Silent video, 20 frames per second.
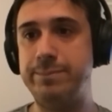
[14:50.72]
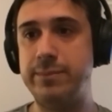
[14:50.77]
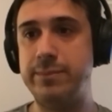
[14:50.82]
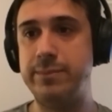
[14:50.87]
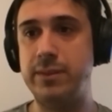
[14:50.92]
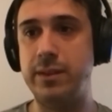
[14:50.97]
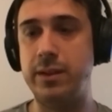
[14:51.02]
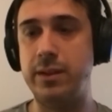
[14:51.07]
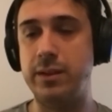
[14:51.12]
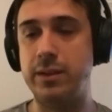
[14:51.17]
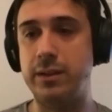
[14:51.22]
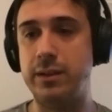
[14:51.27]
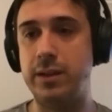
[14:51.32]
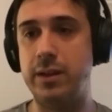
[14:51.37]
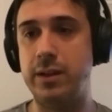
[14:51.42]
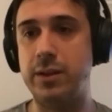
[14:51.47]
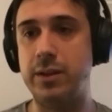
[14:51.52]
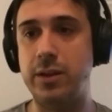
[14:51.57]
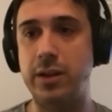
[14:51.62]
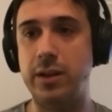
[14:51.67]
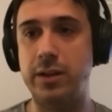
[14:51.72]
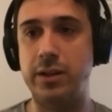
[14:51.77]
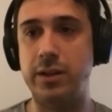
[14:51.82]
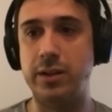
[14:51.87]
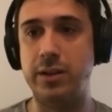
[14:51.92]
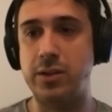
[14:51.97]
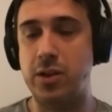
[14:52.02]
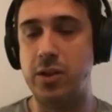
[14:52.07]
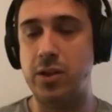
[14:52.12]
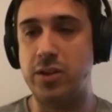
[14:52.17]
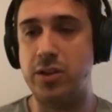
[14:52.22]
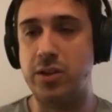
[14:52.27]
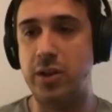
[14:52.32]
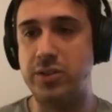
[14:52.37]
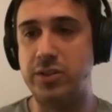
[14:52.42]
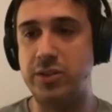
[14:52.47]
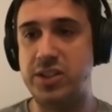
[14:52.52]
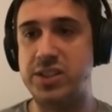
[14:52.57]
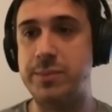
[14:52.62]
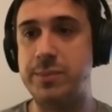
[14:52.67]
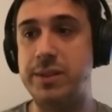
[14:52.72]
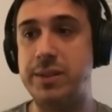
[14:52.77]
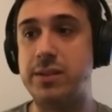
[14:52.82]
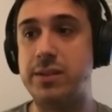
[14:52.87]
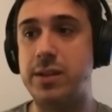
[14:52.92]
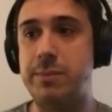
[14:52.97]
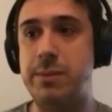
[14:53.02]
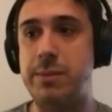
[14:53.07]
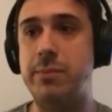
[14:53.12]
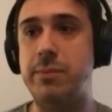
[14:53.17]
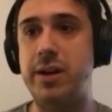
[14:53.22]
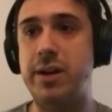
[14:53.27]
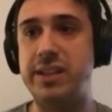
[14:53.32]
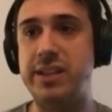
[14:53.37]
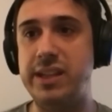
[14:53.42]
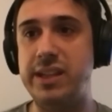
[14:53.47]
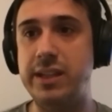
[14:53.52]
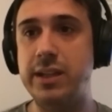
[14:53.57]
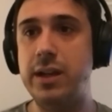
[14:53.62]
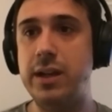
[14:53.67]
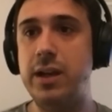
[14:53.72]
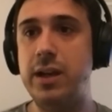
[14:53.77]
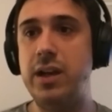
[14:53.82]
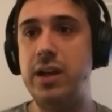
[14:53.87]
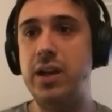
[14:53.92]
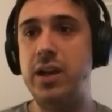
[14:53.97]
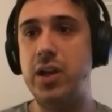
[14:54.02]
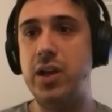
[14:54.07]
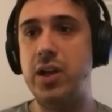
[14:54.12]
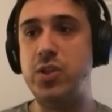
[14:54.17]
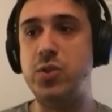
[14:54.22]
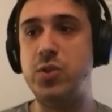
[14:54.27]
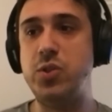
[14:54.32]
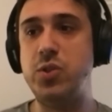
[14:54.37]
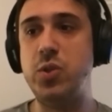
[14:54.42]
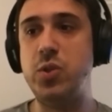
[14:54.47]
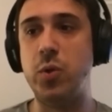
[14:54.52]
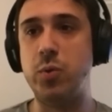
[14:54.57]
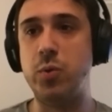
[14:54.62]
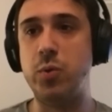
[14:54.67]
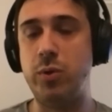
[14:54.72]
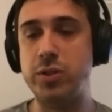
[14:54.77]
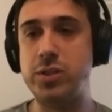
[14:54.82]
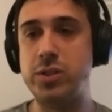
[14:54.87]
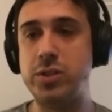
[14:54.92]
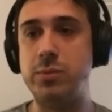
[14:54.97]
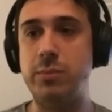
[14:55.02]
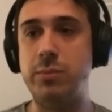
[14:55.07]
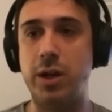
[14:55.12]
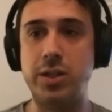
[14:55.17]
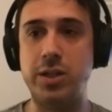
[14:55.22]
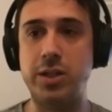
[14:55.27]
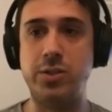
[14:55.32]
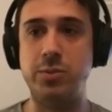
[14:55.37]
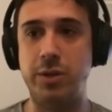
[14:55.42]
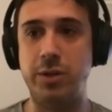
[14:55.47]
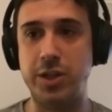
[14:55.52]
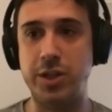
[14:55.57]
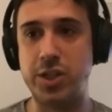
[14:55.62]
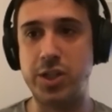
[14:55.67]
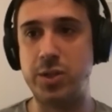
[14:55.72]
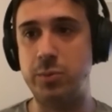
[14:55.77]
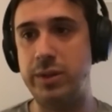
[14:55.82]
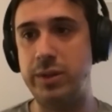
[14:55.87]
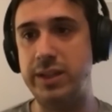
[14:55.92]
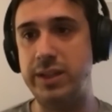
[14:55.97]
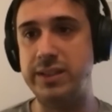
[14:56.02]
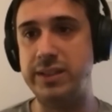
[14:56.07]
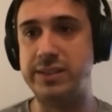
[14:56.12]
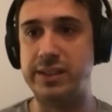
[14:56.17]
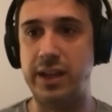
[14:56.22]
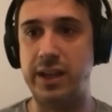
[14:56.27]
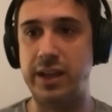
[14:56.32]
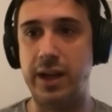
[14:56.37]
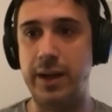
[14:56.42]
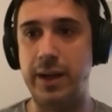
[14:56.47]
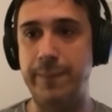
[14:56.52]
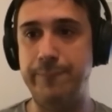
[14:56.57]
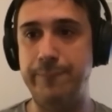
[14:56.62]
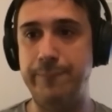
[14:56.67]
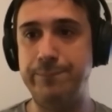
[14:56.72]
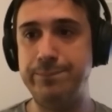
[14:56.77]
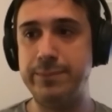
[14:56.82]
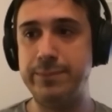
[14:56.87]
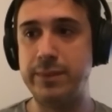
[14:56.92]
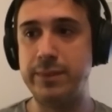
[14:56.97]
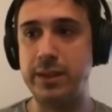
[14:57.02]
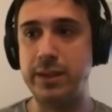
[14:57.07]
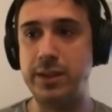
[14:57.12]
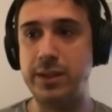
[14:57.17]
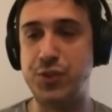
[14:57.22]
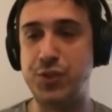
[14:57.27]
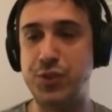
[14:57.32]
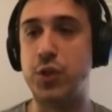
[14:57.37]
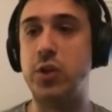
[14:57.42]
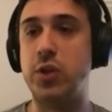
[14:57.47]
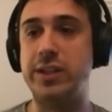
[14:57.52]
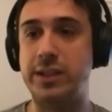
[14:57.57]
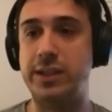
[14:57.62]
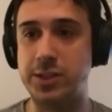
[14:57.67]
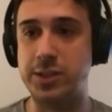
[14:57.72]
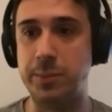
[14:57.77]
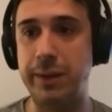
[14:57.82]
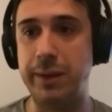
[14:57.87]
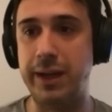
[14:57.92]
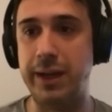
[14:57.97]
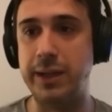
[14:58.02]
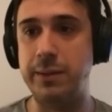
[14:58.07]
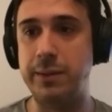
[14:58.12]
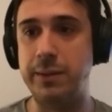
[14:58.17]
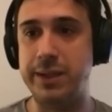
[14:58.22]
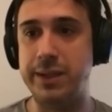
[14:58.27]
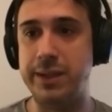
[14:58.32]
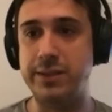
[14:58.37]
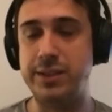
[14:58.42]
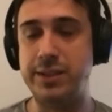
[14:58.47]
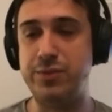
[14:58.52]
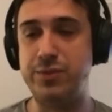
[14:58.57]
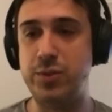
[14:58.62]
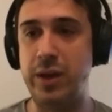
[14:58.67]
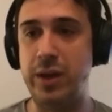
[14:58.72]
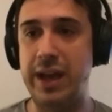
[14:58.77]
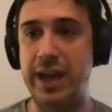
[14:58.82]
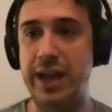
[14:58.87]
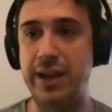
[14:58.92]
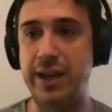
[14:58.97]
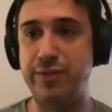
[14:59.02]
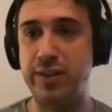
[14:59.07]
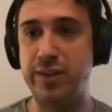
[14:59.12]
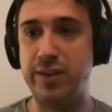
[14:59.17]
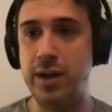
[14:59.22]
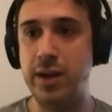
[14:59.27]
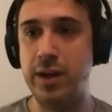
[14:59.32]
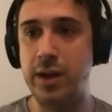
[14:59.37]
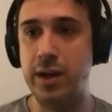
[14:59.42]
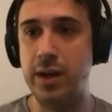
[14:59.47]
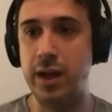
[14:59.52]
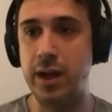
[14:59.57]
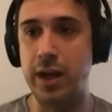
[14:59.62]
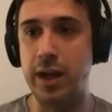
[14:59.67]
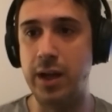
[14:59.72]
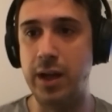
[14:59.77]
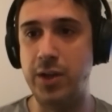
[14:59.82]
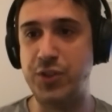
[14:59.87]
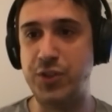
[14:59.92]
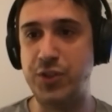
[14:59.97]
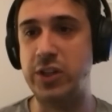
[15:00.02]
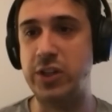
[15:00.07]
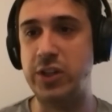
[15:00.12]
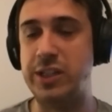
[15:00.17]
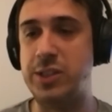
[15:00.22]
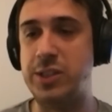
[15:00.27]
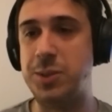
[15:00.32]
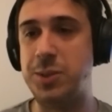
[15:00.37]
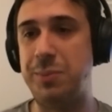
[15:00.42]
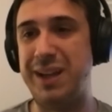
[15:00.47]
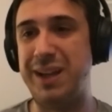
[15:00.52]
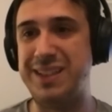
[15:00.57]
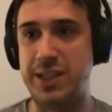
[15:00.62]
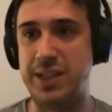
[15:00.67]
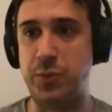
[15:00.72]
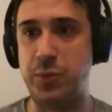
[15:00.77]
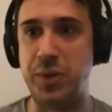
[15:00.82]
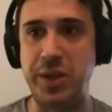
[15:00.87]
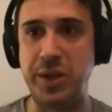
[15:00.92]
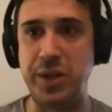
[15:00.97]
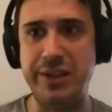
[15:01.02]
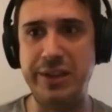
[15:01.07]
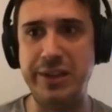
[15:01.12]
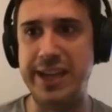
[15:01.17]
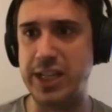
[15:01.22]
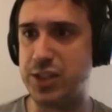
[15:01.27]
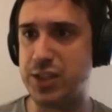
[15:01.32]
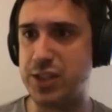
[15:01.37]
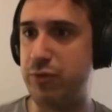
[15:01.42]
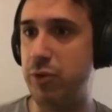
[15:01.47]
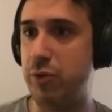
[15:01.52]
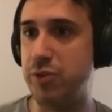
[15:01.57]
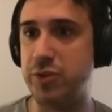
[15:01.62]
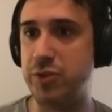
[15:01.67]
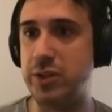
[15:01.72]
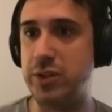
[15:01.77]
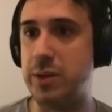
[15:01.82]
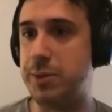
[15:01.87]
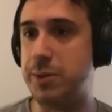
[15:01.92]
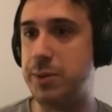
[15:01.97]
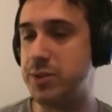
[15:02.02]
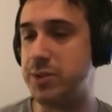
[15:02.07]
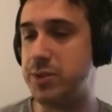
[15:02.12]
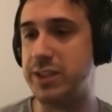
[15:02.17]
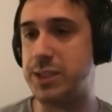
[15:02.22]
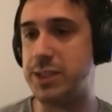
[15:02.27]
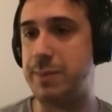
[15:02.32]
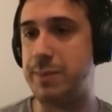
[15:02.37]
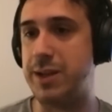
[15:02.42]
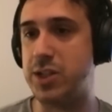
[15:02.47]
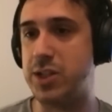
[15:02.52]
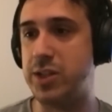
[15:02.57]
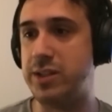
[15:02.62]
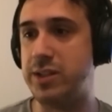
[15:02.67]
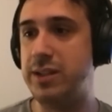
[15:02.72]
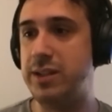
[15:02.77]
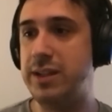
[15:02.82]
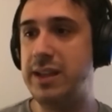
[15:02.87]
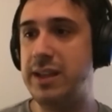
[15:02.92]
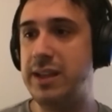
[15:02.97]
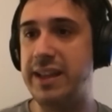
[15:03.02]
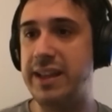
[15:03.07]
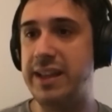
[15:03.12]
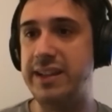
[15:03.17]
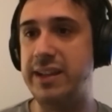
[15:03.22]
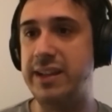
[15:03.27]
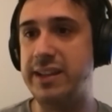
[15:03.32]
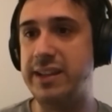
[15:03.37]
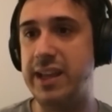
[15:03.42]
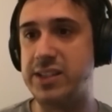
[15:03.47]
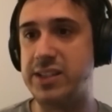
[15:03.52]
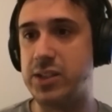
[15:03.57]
a system that's going to be money, you don't want to muck too much with the circulating supply, because if you have a circulating supply that really gets frozen in periods of expansion and then gets